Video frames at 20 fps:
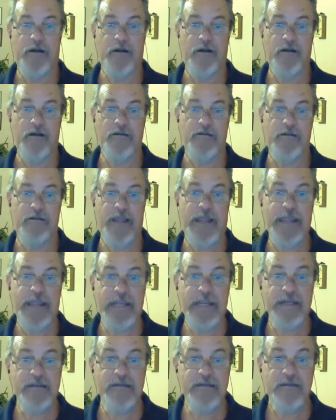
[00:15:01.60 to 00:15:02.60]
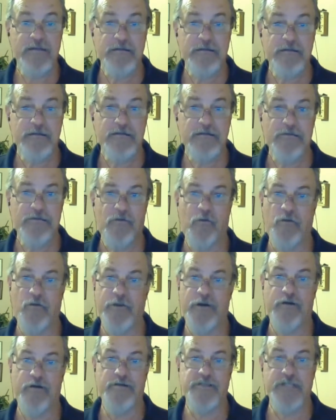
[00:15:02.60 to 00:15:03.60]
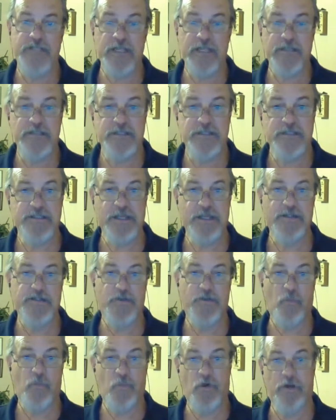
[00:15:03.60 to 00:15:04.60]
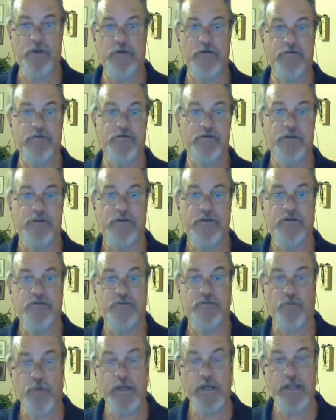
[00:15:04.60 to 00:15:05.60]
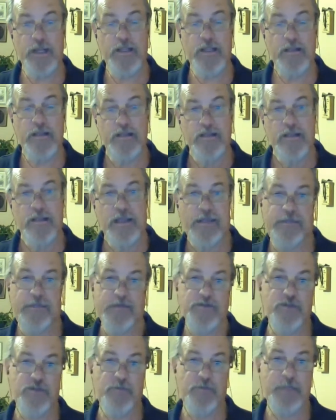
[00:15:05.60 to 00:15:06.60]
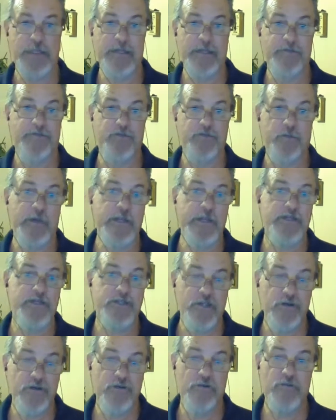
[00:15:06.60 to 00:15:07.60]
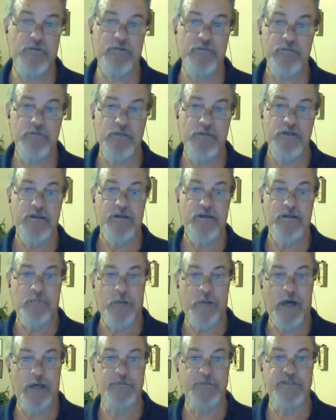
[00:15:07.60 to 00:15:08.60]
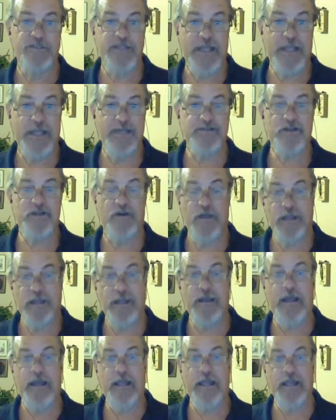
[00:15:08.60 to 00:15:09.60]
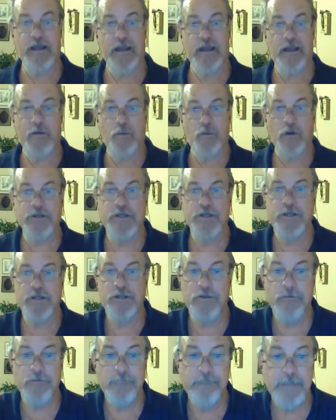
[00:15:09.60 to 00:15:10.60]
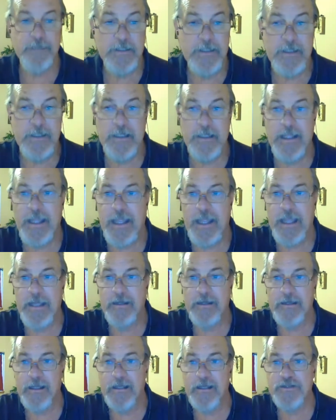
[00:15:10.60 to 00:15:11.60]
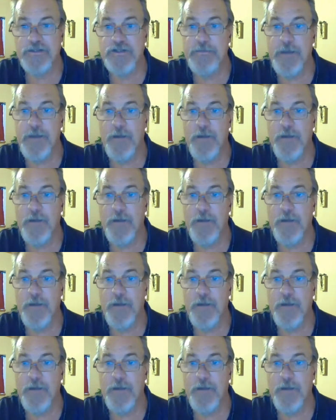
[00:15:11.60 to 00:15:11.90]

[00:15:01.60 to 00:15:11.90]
Hug 8, or they're in TNT section 1-3, and they should be in 3-2. Moms and dads know, hey, I got a lot of work to do, and so you might